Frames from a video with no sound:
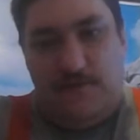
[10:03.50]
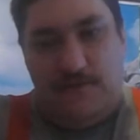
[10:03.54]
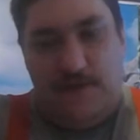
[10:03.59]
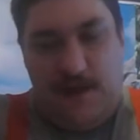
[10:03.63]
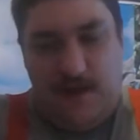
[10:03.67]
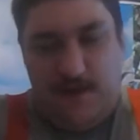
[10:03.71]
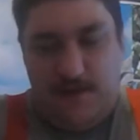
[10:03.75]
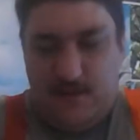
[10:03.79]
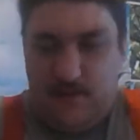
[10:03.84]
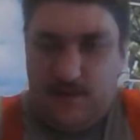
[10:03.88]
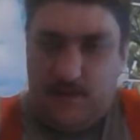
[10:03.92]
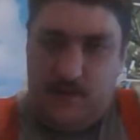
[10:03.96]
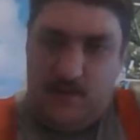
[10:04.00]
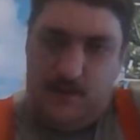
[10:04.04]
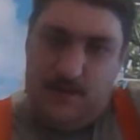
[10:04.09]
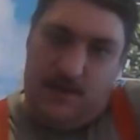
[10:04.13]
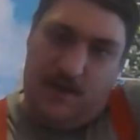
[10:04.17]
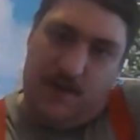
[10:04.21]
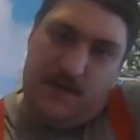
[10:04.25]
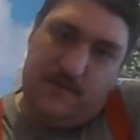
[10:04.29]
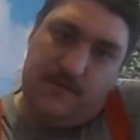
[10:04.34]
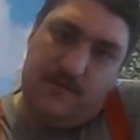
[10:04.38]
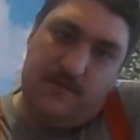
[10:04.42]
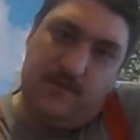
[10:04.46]
that
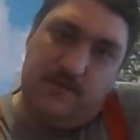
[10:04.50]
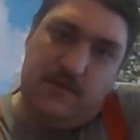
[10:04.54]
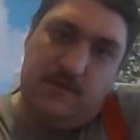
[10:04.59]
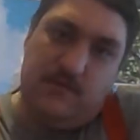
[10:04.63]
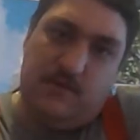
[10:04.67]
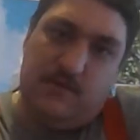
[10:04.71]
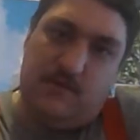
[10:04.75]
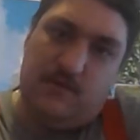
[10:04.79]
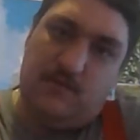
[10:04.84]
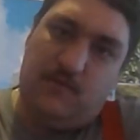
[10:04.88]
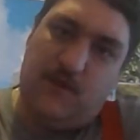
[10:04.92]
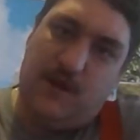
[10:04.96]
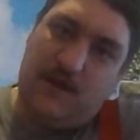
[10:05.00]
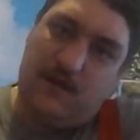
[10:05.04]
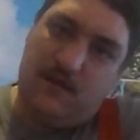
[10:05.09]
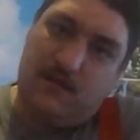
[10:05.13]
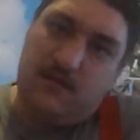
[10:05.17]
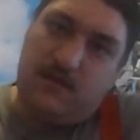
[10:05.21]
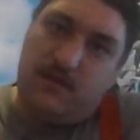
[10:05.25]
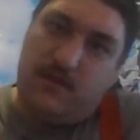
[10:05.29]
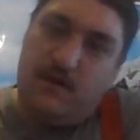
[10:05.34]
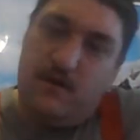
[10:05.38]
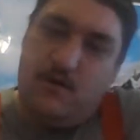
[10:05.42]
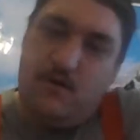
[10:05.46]
attitude as well.
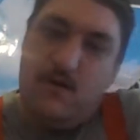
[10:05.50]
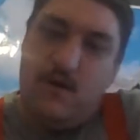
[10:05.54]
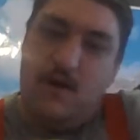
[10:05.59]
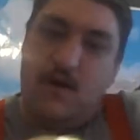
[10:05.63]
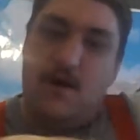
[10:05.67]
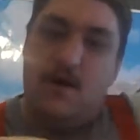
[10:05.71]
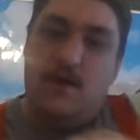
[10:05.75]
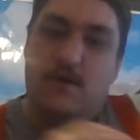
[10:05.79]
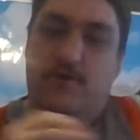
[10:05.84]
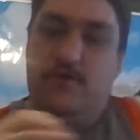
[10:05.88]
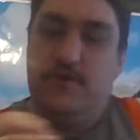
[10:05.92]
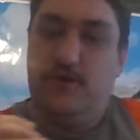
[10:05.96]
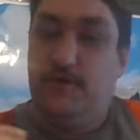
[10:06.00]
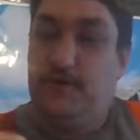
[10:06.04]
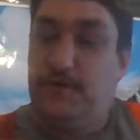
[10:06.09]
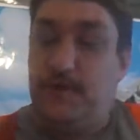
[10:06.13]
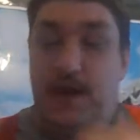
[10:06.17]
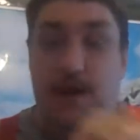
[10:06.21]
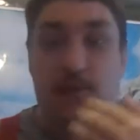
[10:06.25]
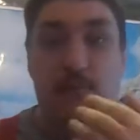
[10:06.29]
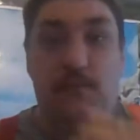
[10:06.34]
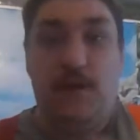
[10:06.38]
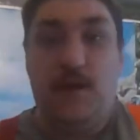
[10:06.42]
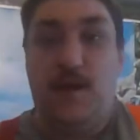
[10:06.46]
So does
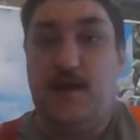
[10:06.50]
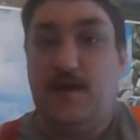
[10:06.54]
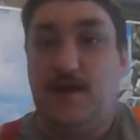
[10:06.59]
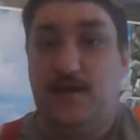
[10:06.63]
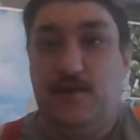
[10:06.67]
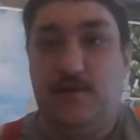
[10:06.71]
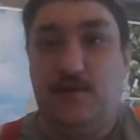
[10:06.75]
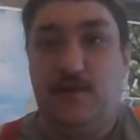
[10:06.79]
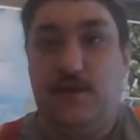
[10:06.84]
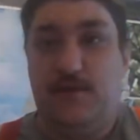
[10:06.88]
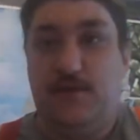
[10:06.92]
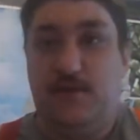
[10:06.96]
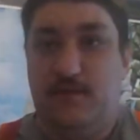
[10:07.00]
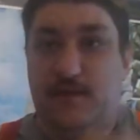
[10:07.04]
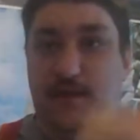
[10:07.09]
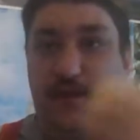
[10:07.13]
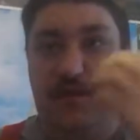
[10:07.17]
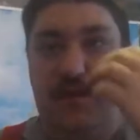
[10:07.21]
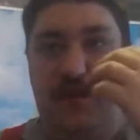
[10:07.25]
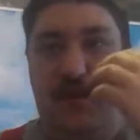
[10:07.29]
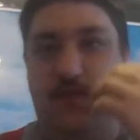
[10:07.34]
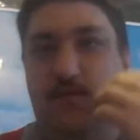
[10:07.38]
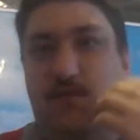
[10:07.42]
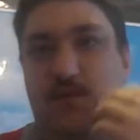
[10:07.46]
that play into it? Do they
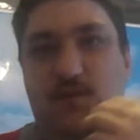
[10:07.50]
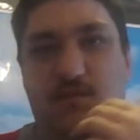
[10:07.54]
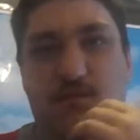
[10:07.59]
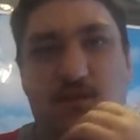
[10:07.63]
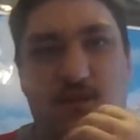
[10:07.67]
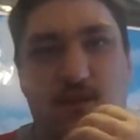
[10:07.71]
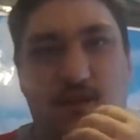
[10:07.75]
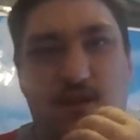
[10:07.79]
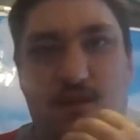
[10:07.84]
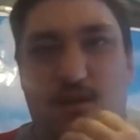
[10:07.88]
think, well,